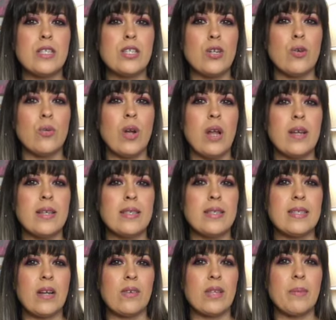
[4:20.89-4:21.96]
don't
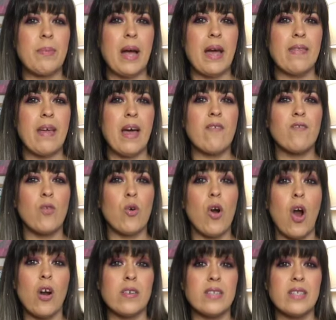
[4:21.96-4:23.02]
necessarily buy that for
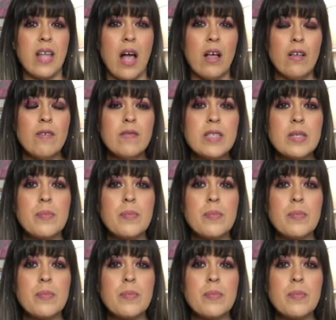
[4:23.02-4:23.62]
ourselves,